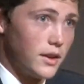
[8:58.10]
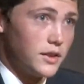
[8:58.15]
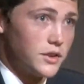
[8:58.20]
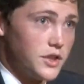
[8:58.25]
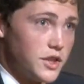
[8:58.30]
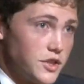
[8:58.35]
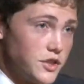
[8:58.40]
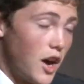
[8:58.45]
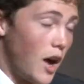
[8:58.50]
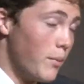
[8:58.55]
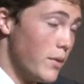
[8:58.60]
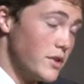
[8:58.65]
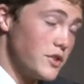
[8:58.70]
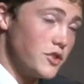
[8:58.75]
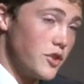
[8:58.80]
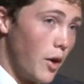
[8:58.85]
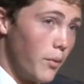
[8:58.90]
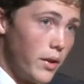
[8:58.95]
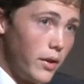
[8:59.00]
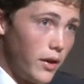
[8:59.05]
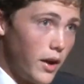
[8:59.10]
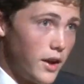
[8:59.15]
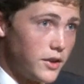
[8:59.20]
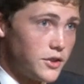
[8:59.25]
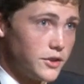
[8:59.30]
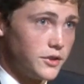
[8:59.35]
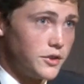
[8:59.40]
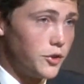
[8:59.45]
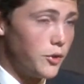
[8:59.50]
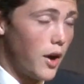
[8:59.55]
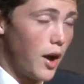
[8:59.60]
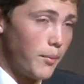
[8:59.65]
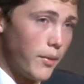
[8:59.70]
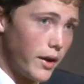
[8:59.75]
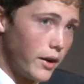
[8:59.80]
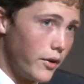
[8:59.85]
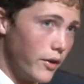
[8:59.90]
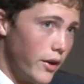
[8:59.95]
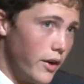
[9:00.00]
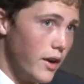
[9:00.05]
She's taught me so many lessons throughout
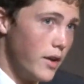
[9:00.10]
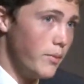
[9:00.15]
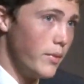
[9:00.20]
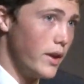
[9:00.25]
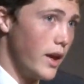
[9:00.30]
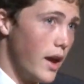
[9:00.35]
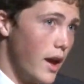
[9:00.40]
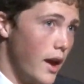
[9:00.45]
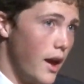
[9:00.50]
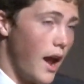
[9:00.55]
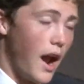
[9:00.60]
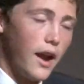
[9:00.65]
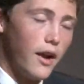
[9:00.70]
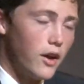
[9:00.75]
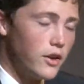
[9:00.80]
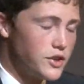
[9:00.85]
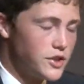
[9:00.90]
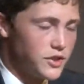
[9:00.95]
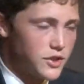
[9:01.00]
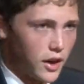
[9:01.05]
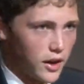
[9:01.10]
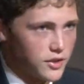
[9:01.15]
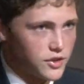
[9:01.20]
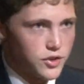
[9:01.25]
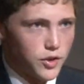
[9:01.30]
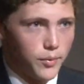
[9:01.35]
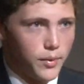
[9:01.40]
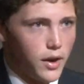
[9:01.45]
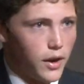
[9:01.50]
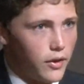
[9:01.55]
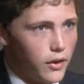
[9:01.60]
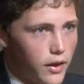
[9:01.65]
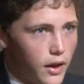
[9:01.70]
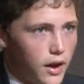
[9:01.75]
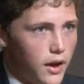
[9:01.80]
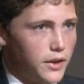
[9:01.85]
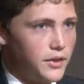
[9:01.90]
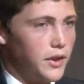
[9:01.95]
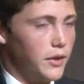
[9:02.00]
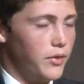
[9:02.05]
my career at MBA. I know she's taught so many other
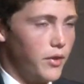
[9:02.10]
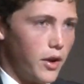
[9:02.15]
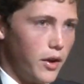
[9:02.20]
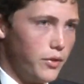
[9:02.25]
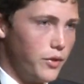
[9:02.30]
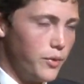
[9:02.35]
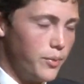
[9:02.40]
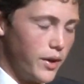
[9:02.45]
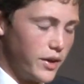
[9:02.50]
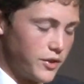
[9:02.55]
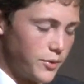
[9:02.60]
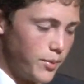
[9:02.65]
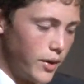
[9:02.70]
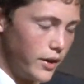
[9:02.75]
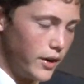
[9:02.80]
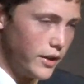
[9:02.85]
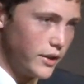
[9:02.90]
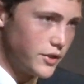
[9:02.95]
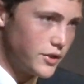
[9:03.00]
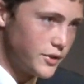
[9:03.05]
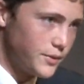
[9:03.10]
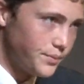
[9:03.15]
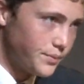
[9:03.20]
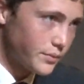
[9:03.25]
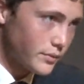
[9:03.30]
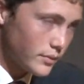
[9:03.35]
guys that have gone through Best Buddies.